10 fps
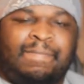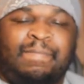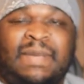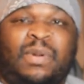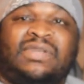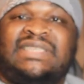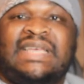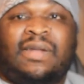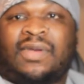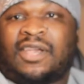Me personally, I
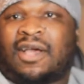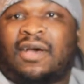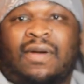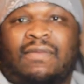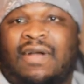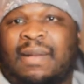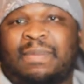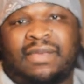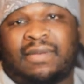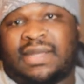don't care. I'll rock
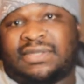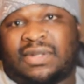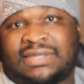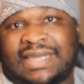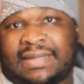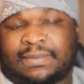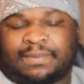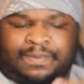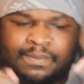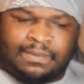B grades all day.
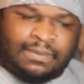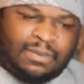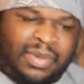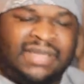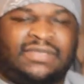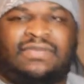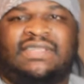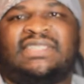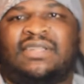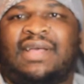But as a
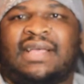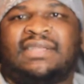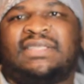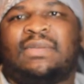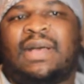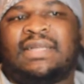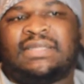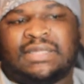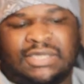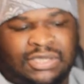reseller, I can see why it's
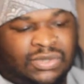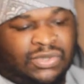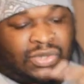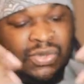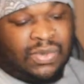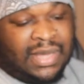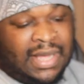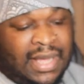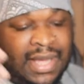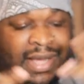an issue. So
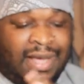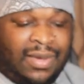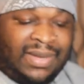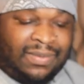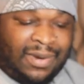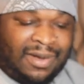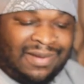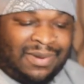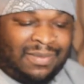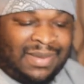we were
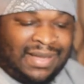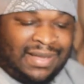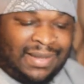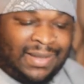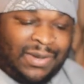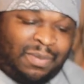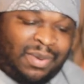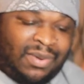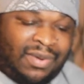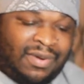able to make a little
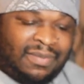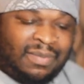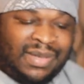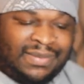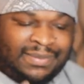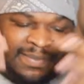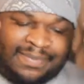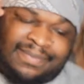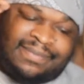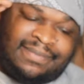bit on them, but
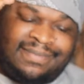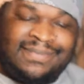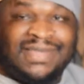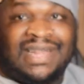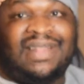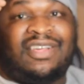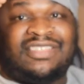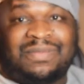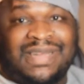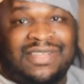
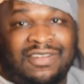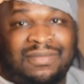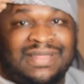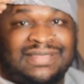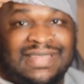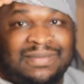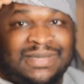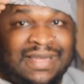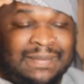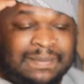lost money on them at the same
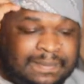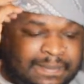time.